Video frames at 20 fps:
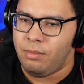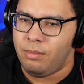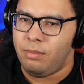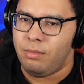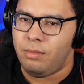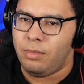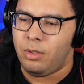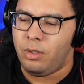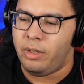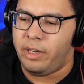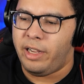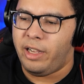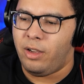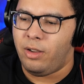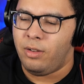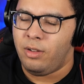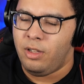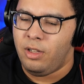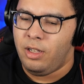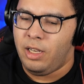pull it
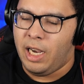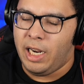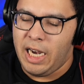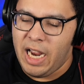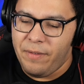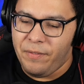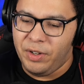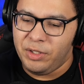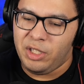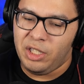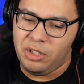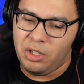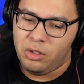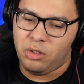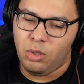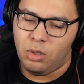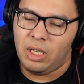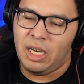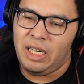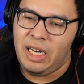out. I never did
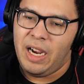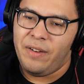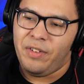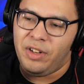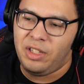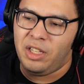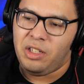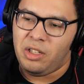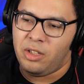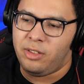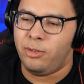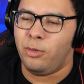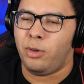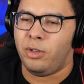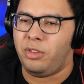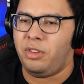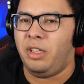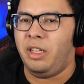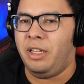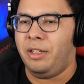the door
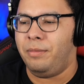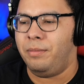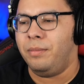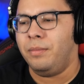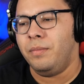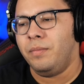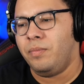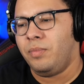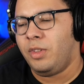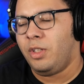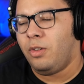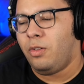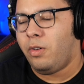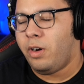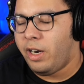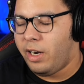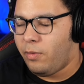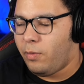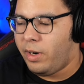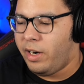thing,
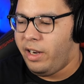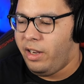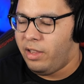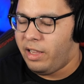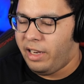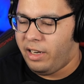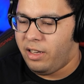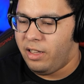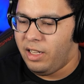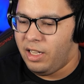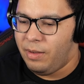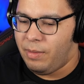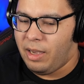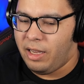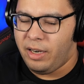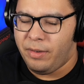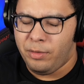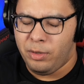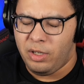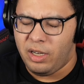where you I
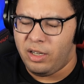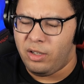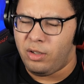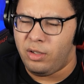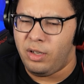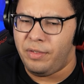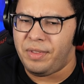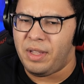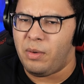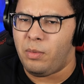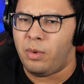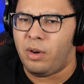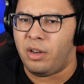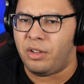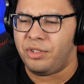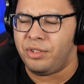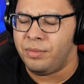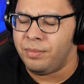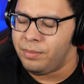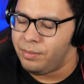don't know if that
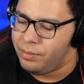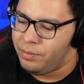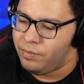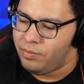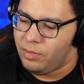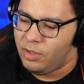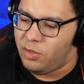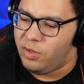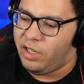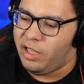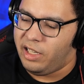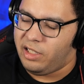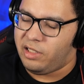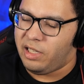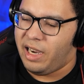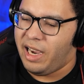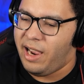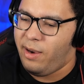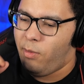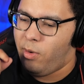works, where like
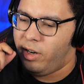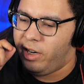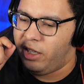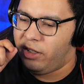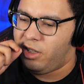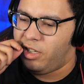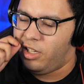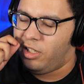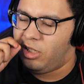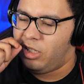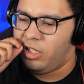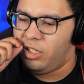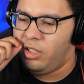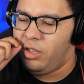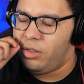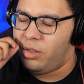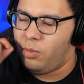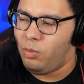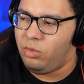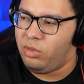tie one into your
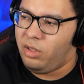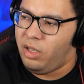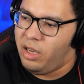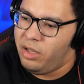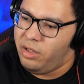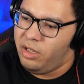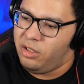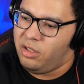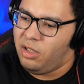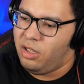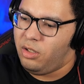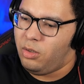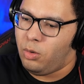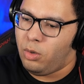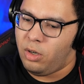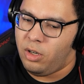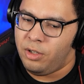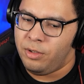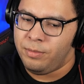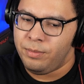tooth and the other into a
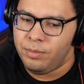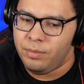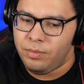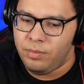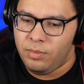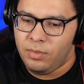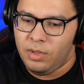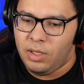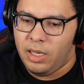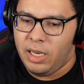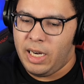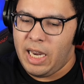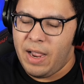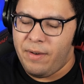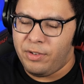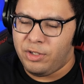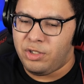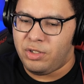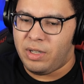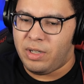door. I
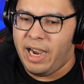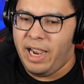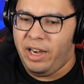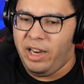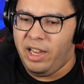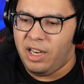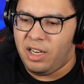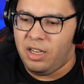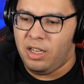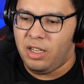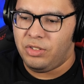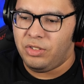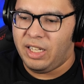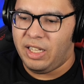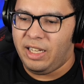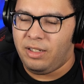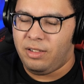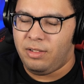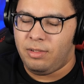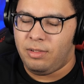never tried it because
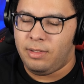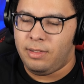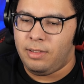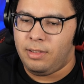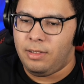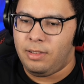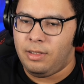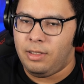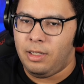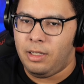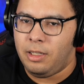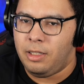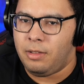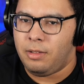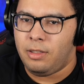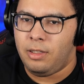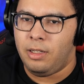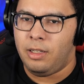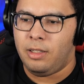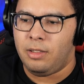I
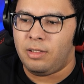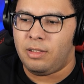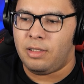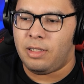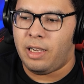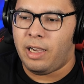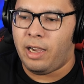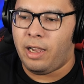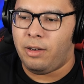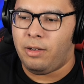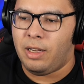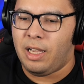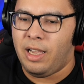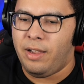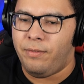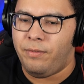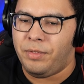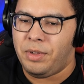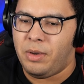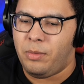couldn't tie a
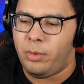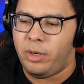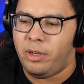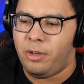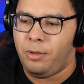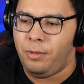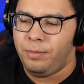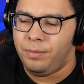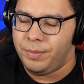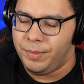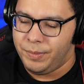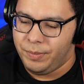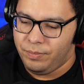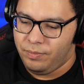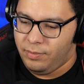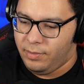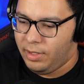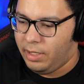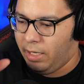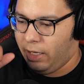knot that well.
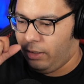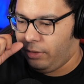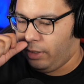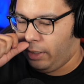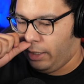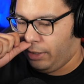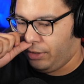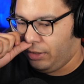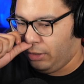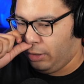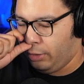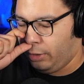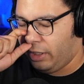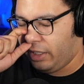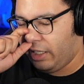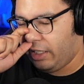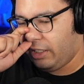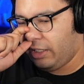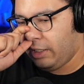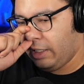I still don't think I
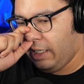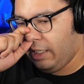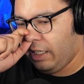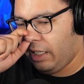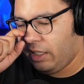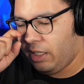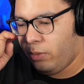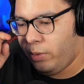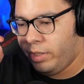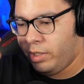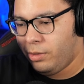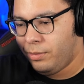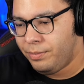could tie a knot that well.